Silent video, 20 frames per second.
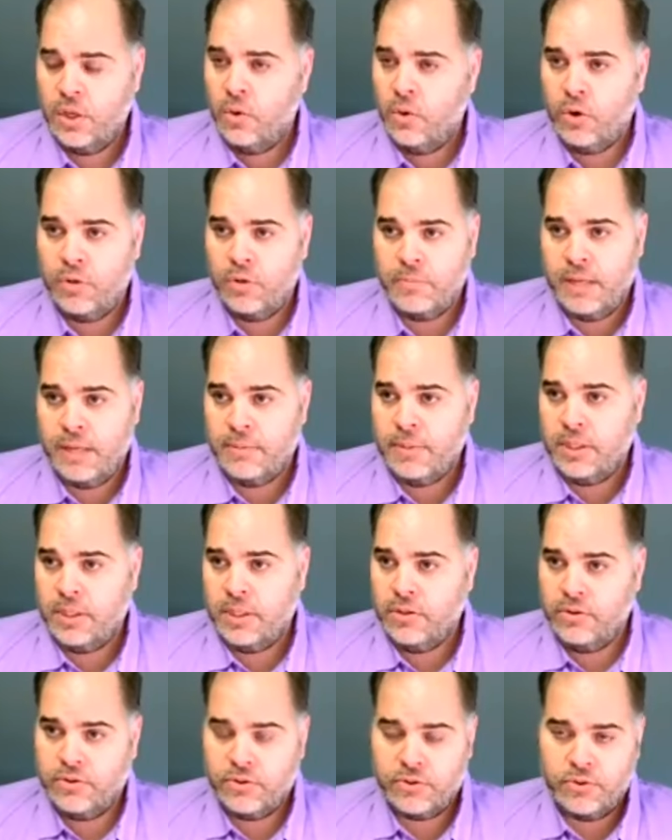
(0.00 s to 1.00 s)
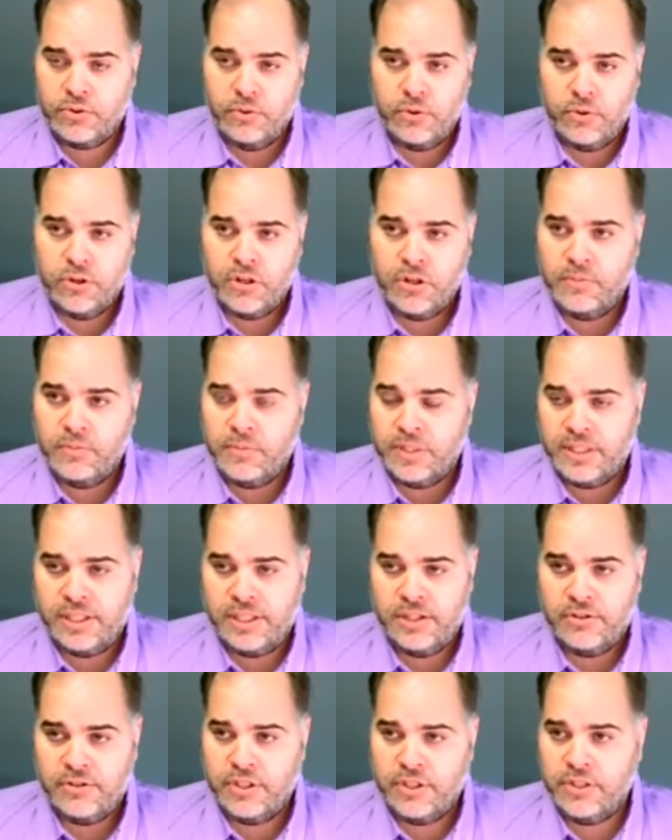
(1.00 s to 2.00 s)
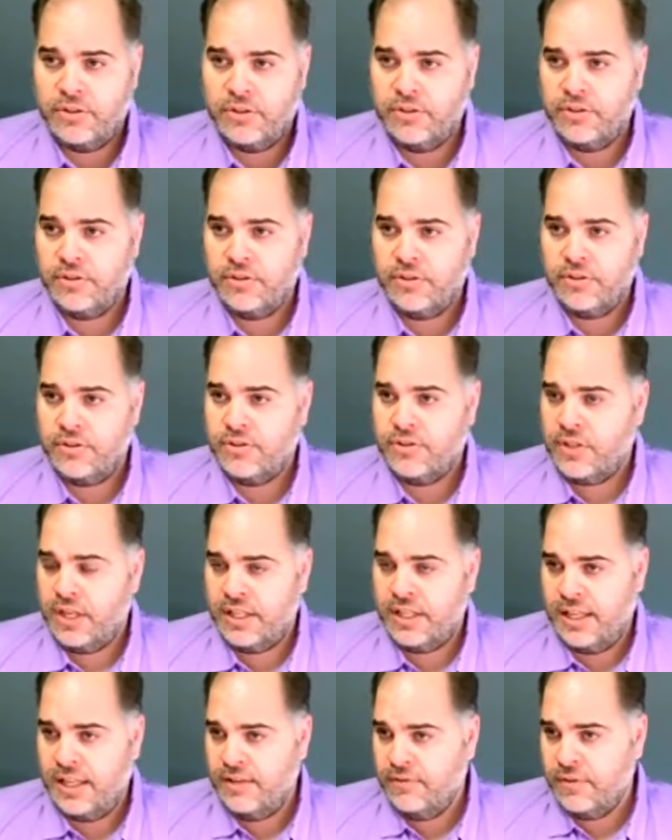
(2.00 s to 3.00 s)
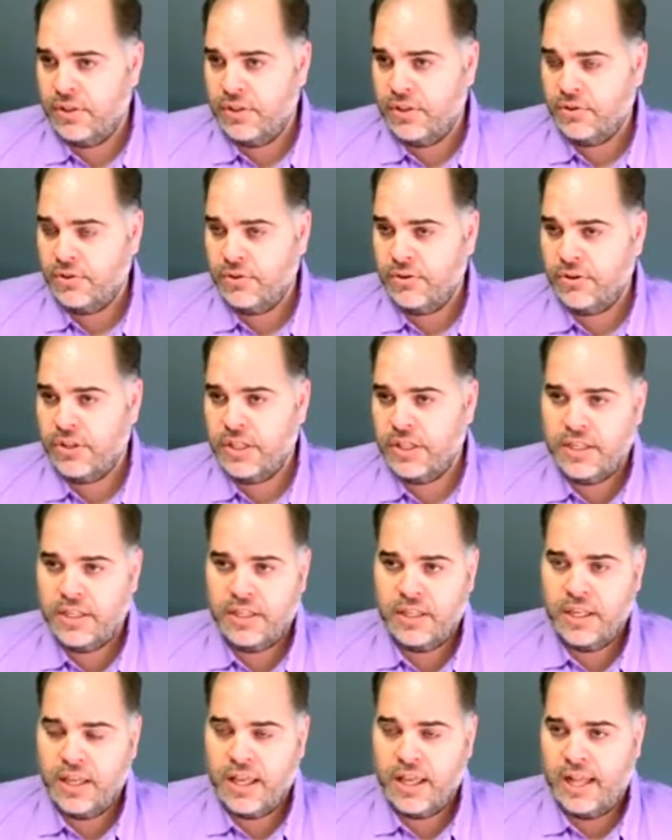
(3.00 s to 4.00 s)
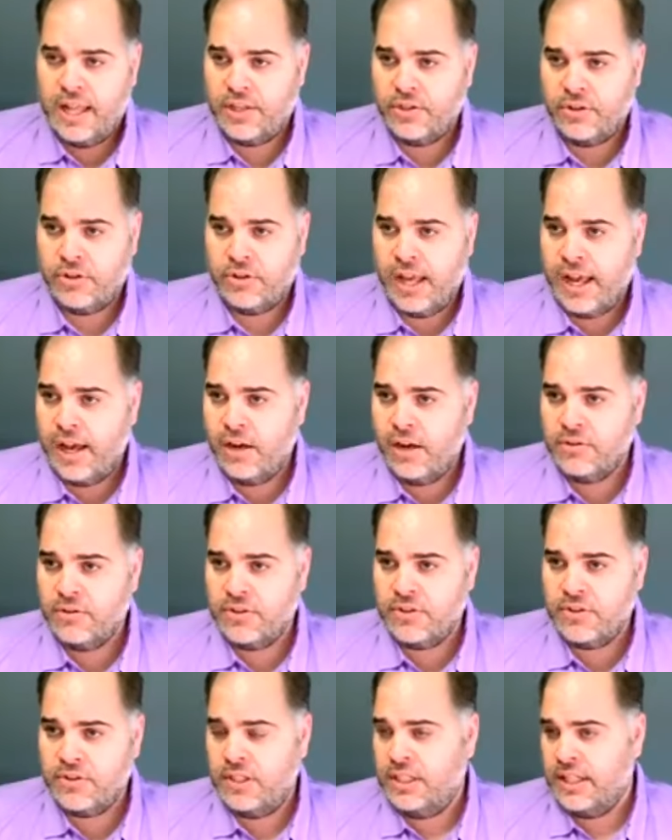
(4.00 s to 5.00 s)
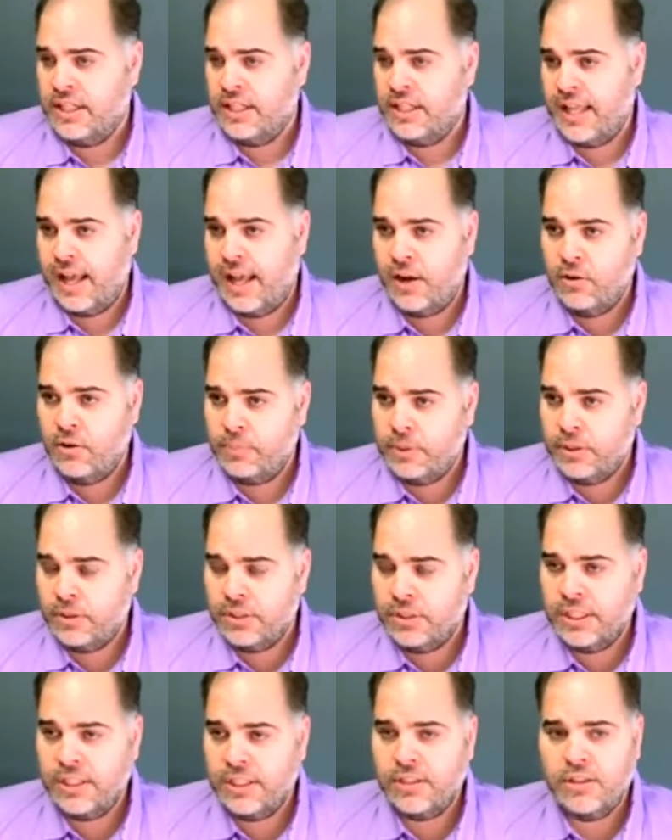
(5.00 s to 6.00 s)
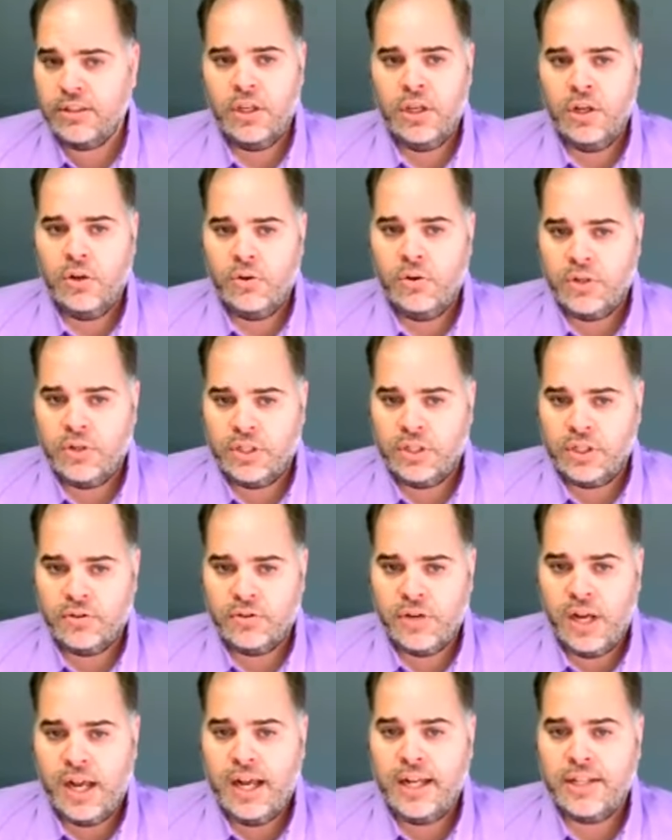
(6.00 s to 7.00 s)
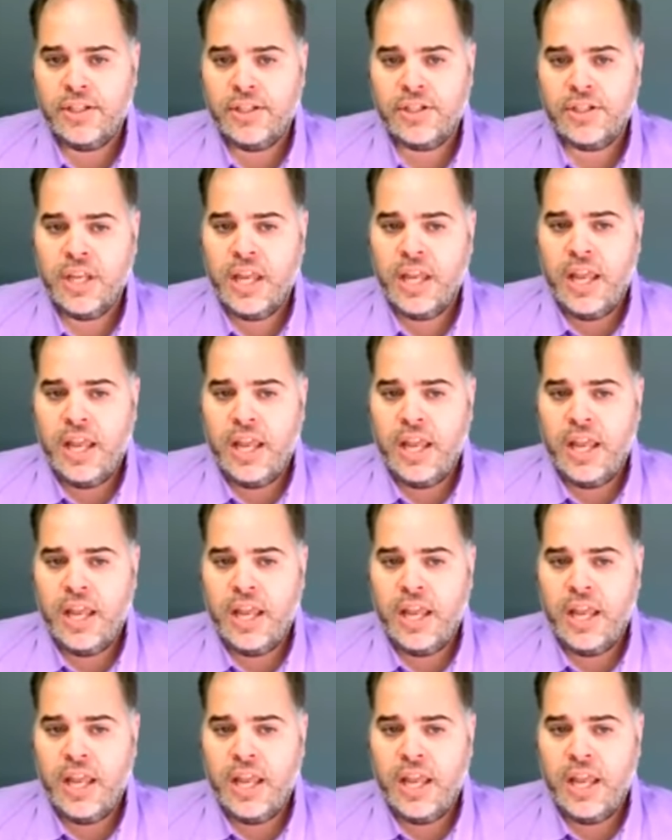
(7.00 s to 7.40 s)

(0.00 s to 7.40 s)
or maybe you store materials and inventory at your house, an outbuilding or a garage,